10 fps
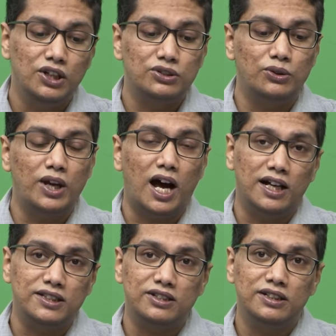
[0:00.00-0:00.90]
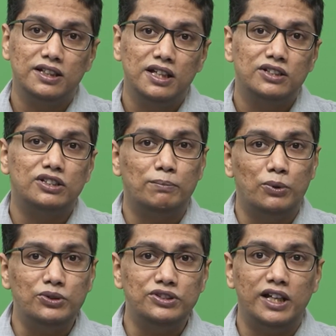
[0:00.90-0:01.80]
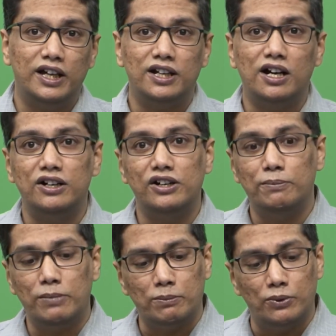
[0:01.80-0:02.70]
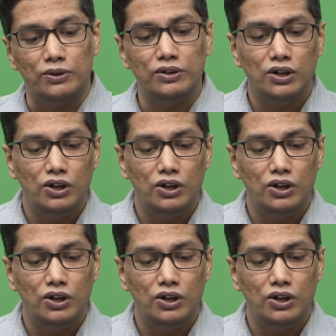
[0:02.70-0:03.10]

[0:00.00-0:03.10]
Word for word: So, he asked suppose there are 100 people